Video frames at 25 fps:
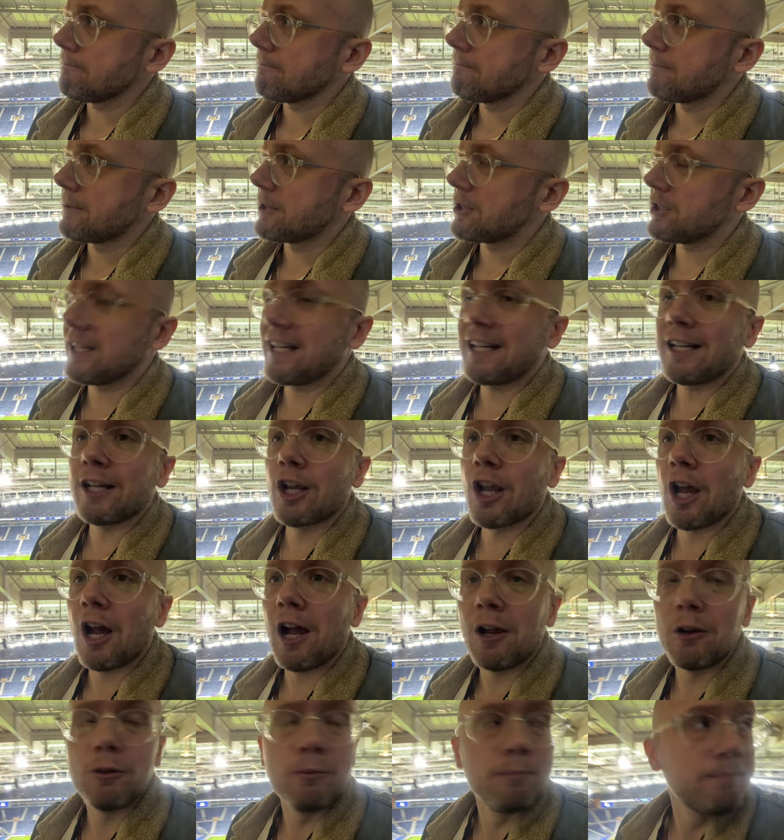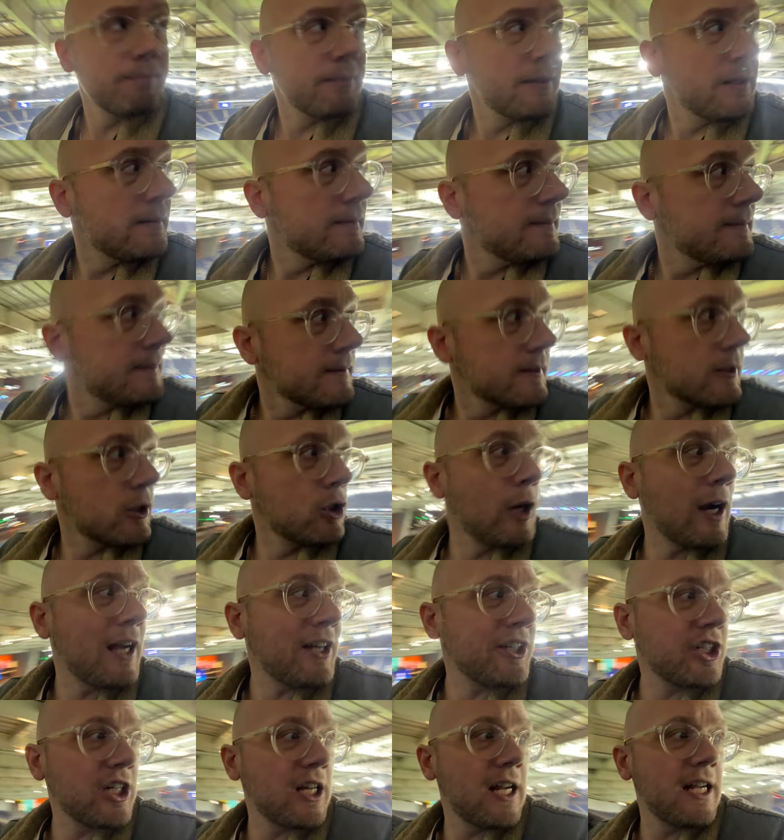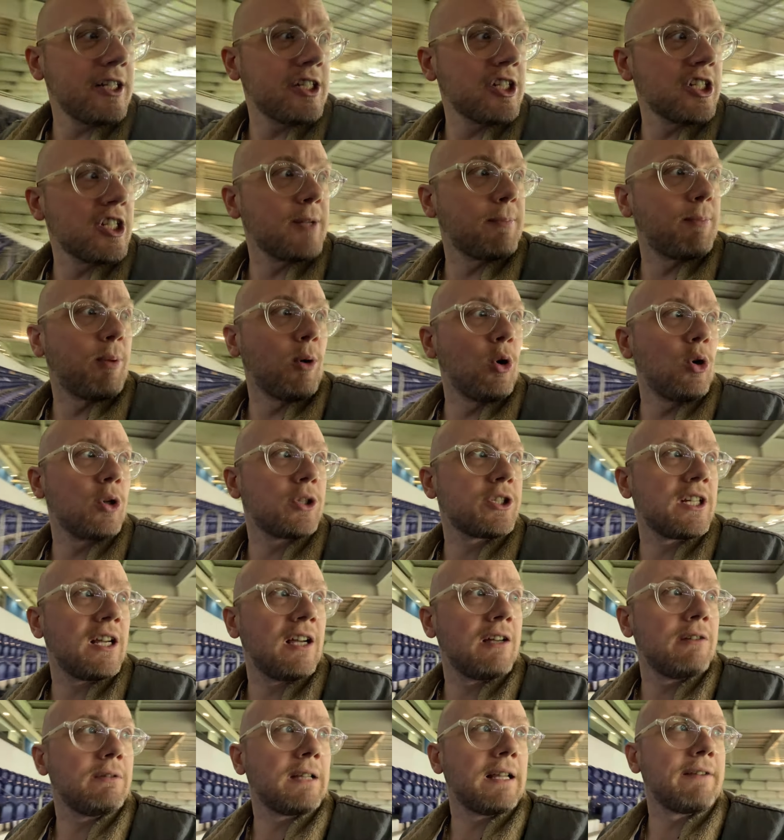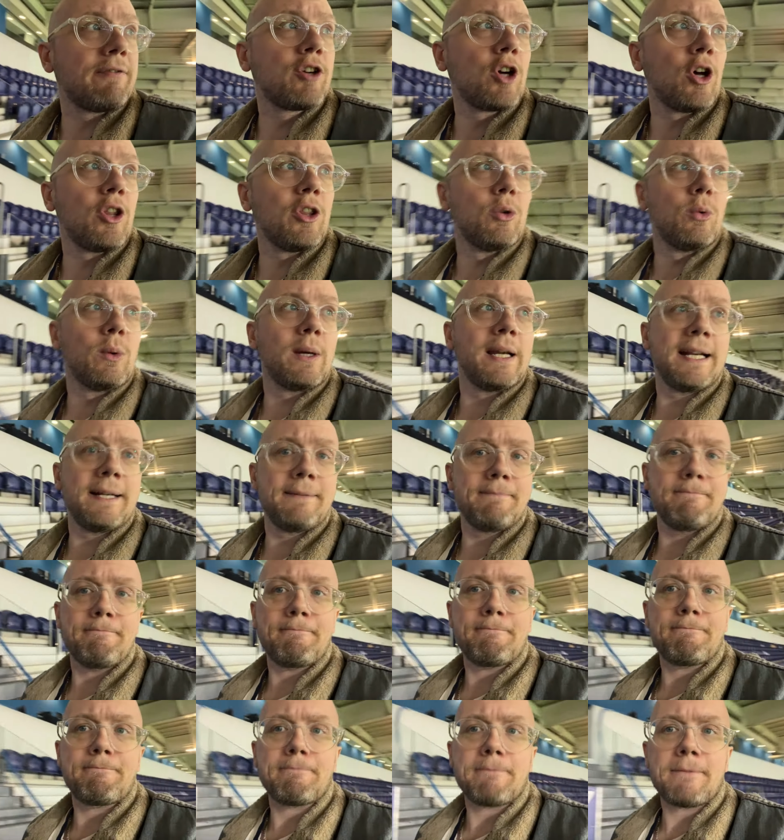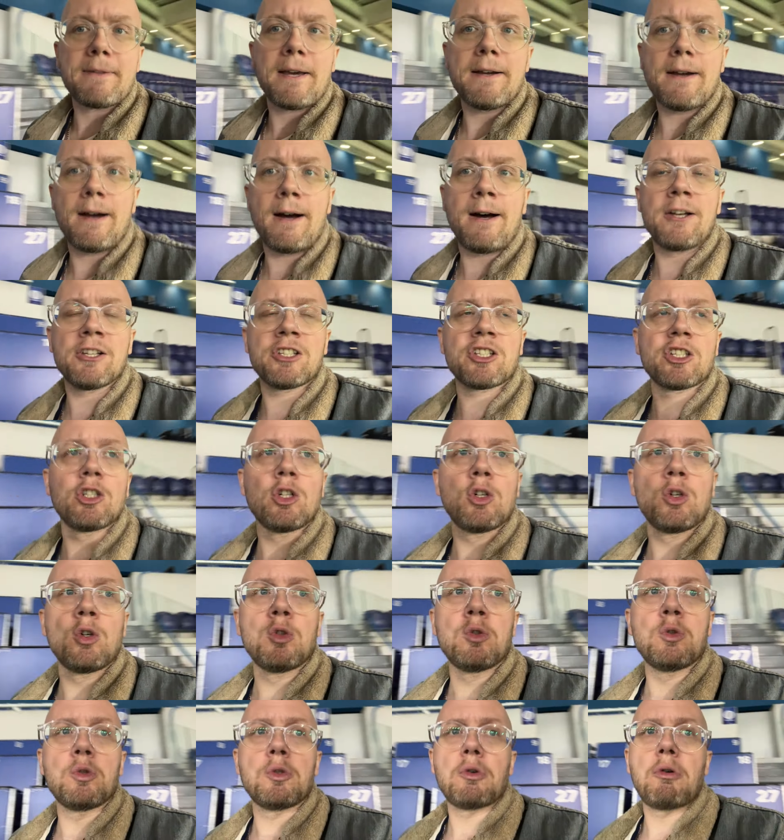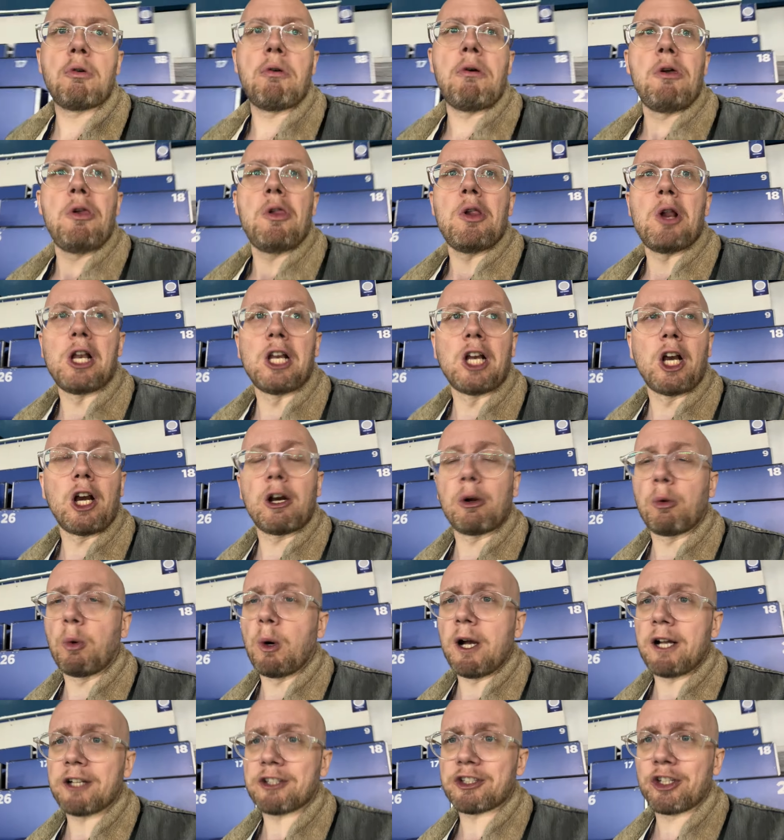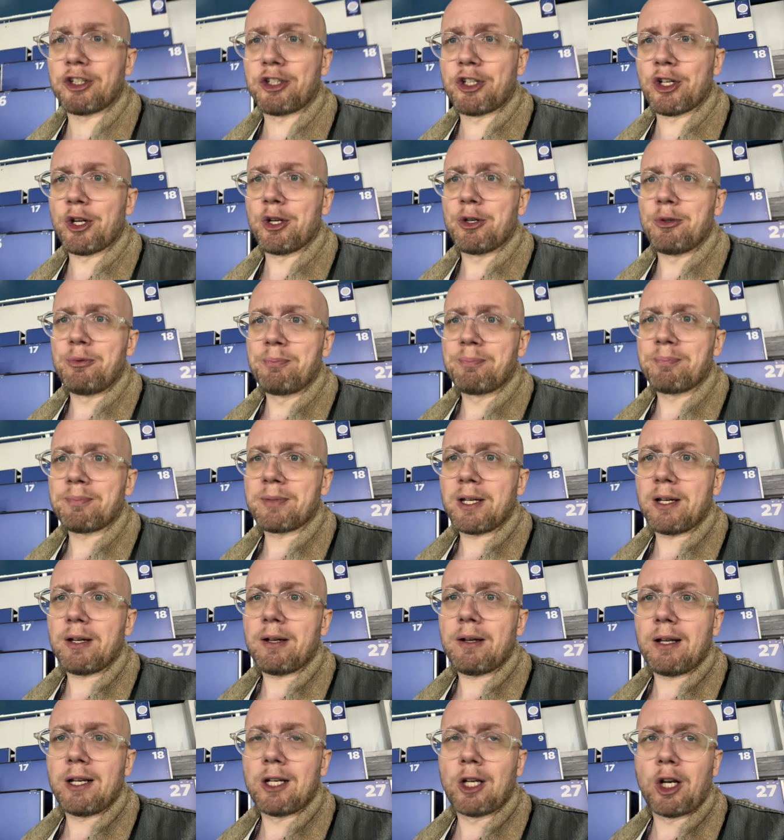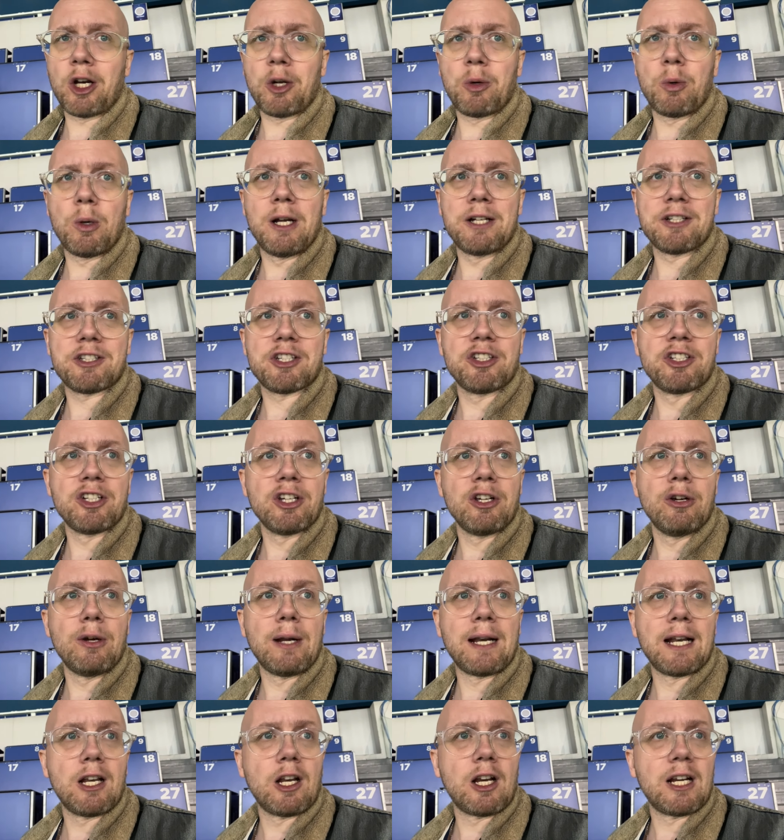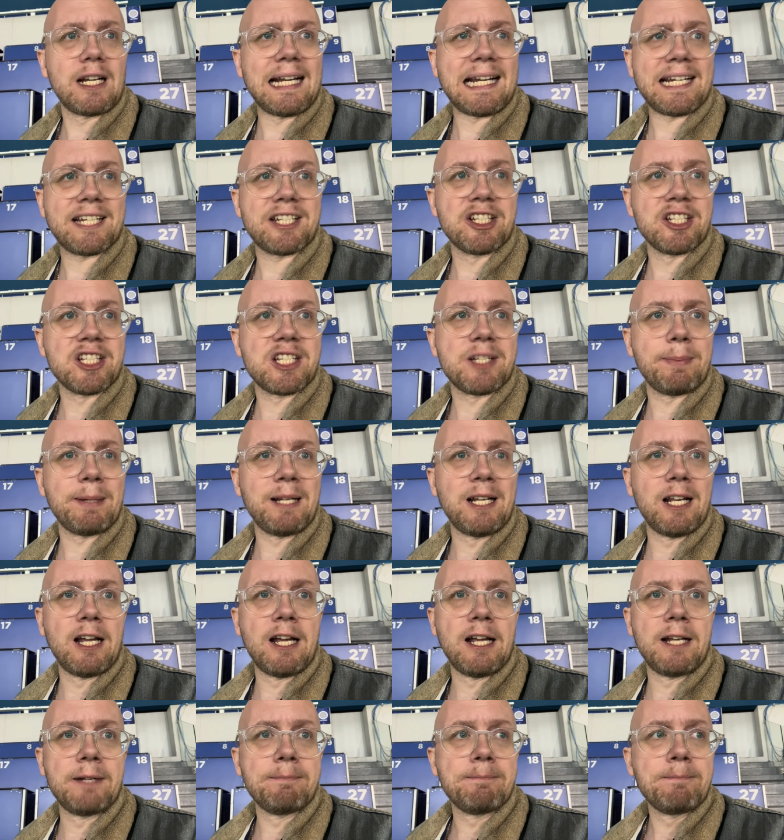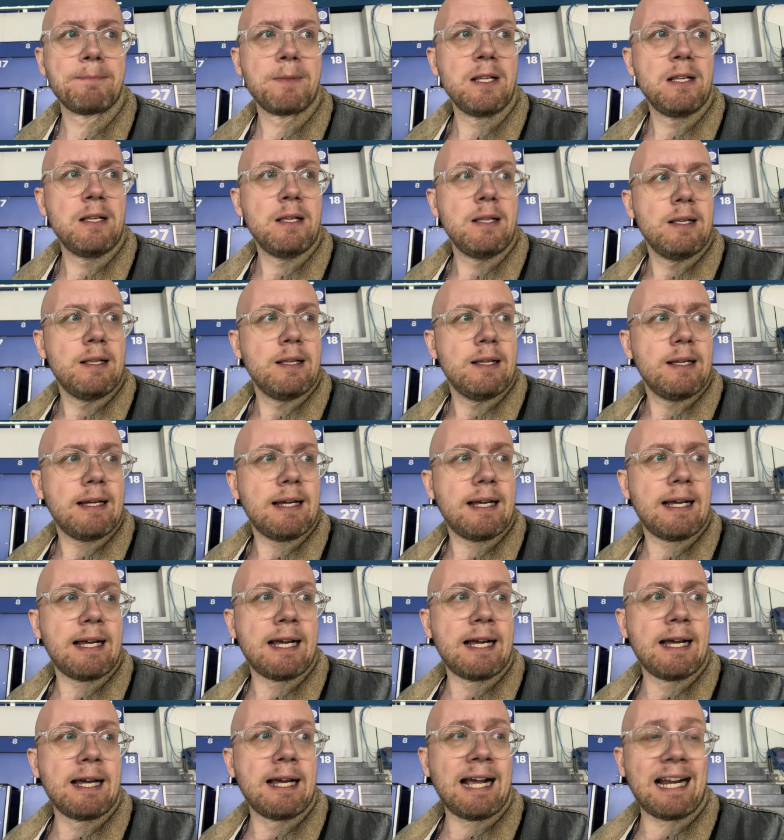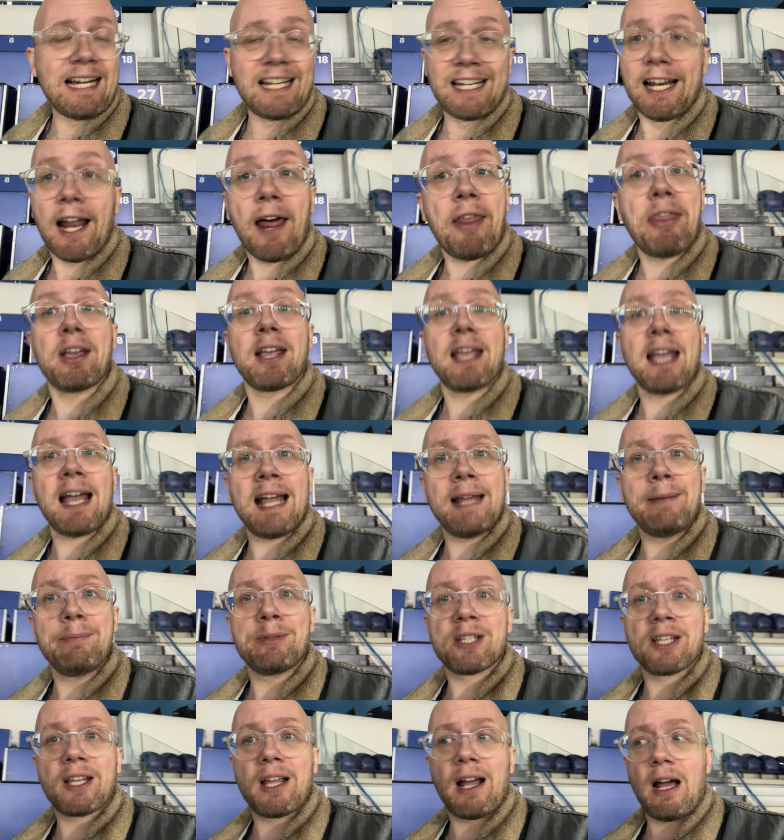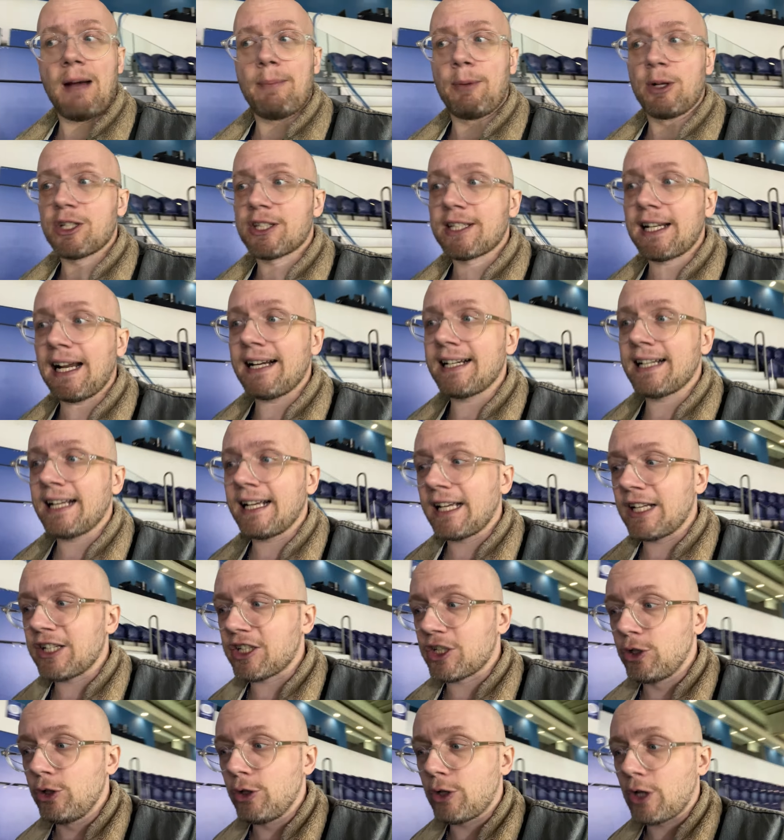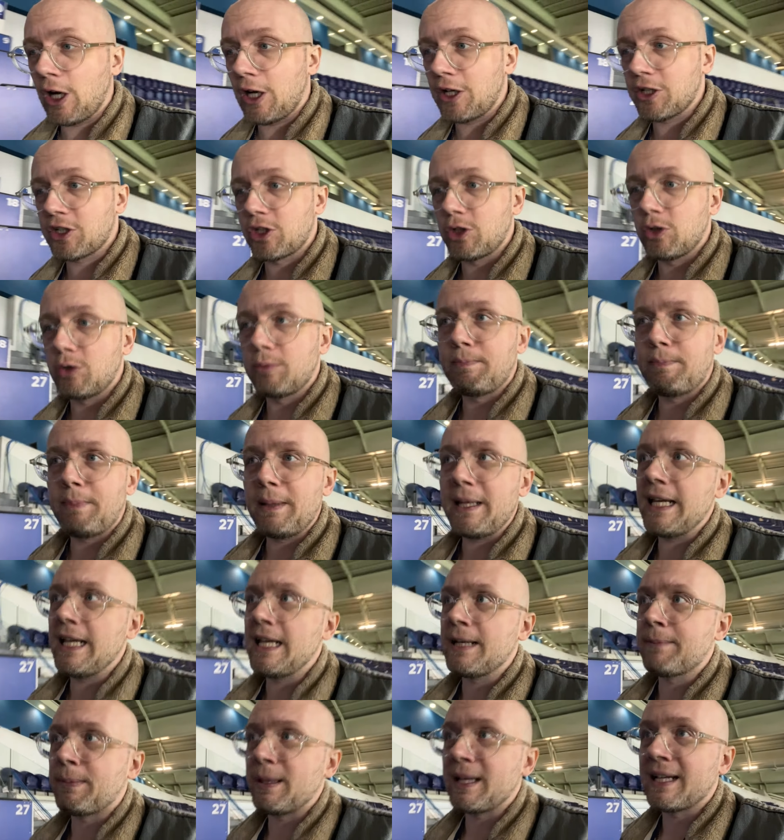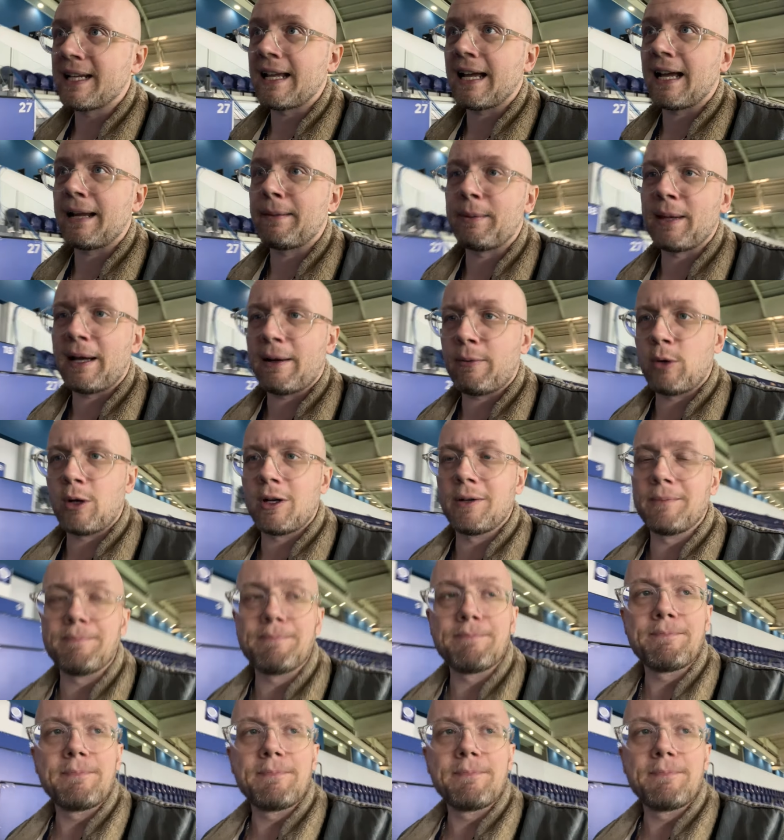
So there you go. Congratulations to Porto. They've got the win. Arsenal, a lot of work to do. A lot of work to do and a lot of lessons to be learned. And another game to come on Saturday against Newcastle. Big, big game, that one.